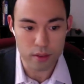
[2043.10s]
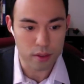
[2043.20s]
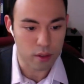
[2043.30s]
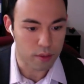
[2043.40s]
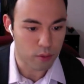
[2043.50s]
in
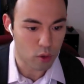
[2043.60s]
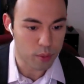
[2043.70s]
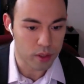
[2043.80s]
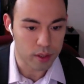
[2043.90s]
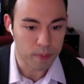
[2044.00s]
our
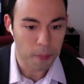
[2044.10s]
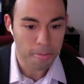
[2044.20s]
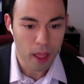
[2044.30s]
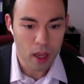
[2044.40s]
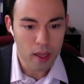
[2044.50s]
formula.
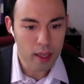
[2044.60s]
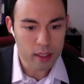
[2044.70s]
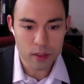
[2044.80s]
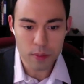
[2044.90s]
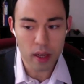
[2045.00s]
It
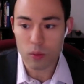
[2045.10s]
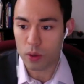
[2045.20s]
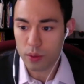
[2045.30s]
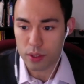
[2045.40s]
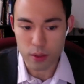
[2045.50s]
doesn't matter what
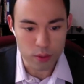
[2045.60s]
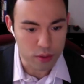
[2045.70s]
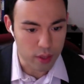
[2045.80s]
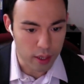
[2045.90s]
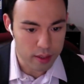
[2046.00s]
we choose
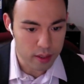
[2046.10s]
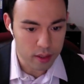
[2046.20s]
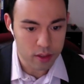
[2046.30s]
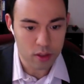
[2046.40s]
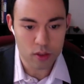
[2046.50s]
next, so
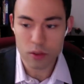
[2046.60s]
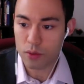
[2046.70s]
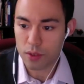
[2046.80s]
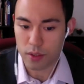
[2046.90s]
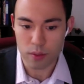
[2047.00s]
let's just
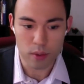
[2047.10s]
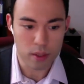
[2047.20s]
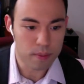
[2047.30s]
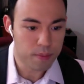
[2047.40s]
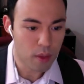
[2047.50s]
choose this
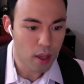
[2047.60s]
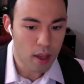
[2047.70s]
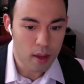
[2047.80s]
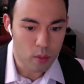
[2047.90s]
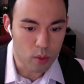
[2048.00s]
one.
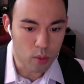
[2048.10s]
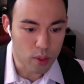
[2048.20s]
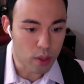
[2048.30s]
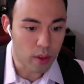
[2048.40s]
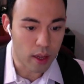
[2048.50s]
Well, we
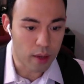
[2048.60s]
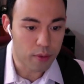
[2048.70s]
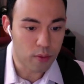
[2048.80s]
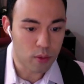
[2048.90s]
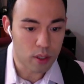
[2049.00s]
know that f
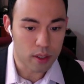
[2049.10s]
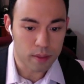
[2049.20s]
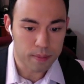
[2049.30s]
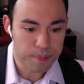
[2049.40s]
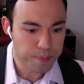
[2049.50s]
of
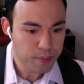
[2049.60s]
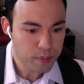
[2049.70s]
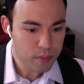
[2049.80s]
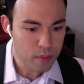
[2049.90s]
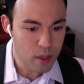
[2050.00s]
1
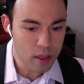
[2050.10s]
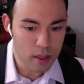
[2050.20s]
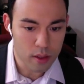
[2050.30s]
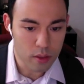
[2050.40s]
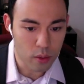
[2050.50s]

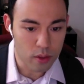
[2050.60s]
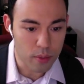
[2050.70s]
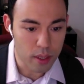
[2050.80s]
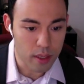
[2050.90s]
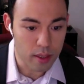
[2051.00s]
is going to
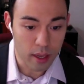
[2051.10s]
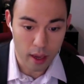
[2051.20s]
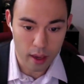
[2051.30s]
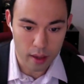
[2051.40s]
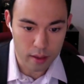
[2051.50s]
be
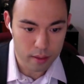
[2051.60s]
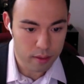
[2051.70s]
k,